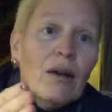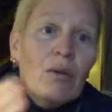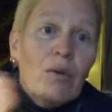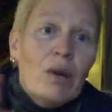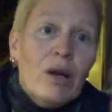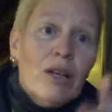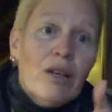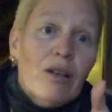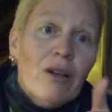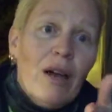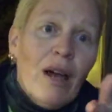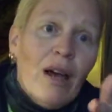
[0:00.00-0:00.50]

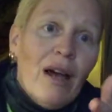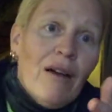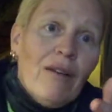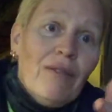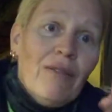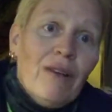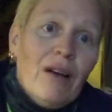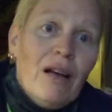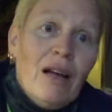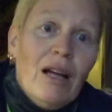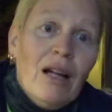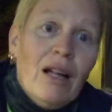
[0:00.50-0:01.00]
When you
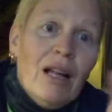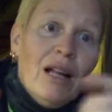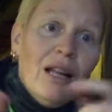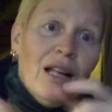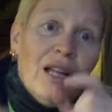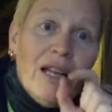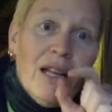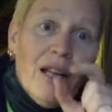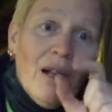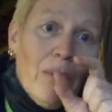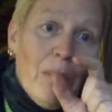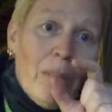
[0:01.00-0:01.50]
have a
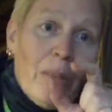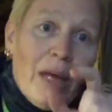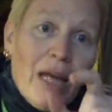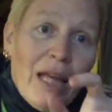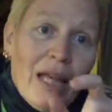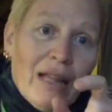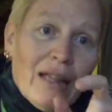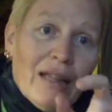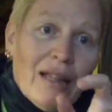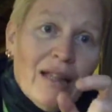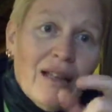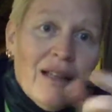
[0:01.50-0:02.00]
little
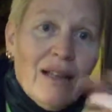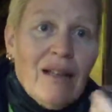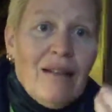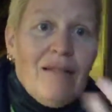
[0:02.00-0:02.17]
bit,